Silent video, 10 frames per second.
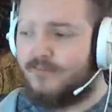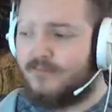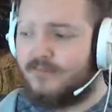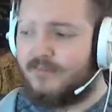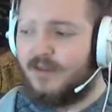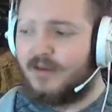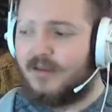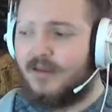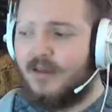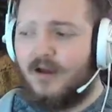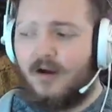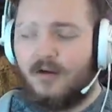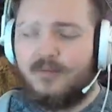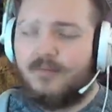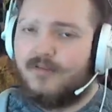yeah. I'll
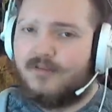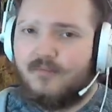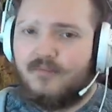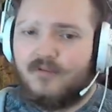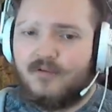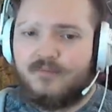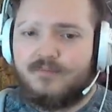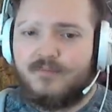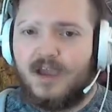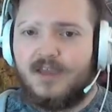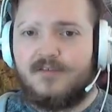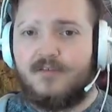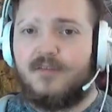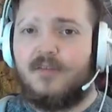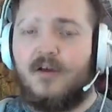be posting more guides
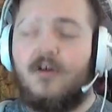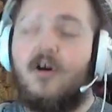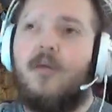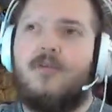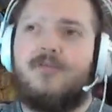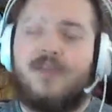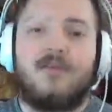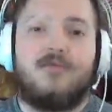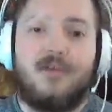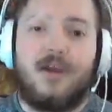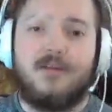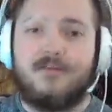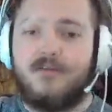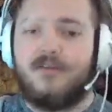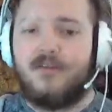on... I'll post actual guides
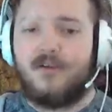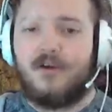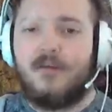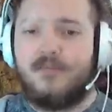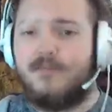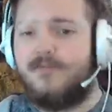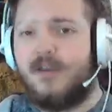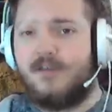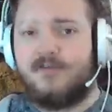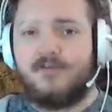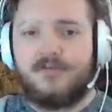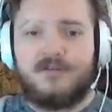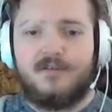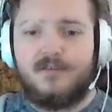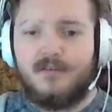on the comps if you guys are
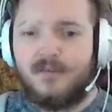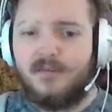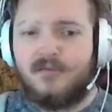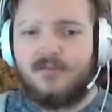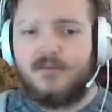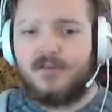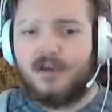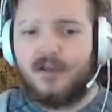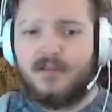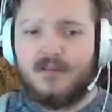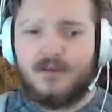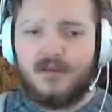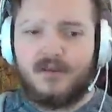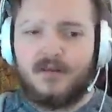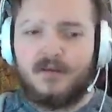interested. Let me know in the chat.
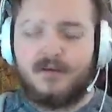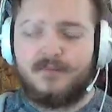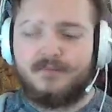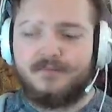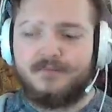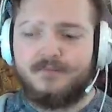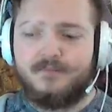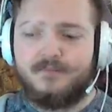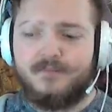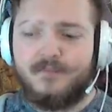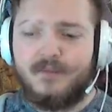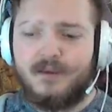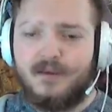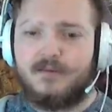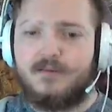And, yeah.